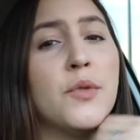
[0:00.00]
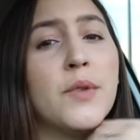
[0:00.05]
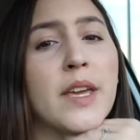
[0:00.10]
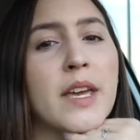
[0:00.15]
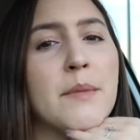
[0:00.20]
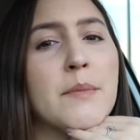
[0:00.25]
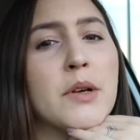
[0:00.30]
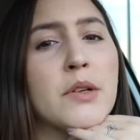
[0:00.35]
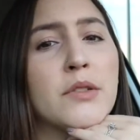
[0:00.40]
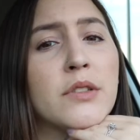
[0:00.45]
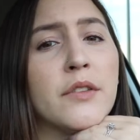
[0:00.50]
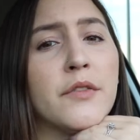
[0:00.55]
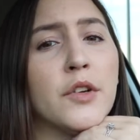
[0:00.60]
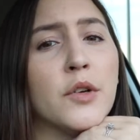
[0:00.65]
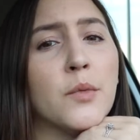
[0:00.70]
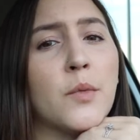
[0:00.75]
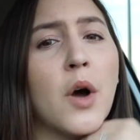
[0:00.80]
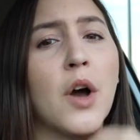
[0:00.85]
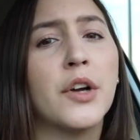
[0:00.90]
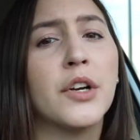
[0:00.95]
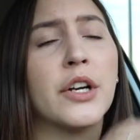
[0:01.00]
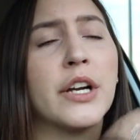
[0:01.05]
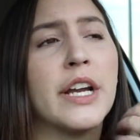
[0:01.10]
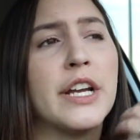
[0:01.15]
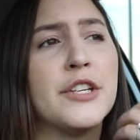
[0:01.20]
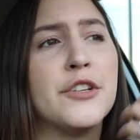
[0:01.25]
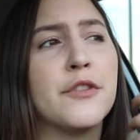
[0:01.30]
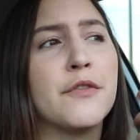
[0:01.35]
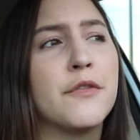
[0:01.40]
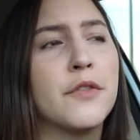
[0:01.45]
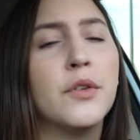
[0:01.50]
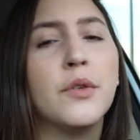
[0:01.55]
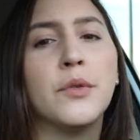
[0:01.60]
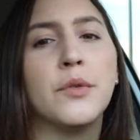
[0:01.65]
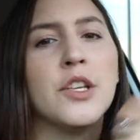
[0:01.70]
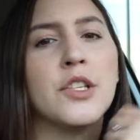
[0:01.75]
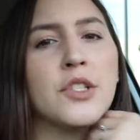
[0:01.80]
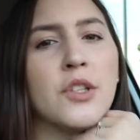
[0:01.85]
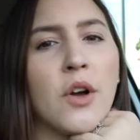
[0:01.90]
you get most of your water in your food.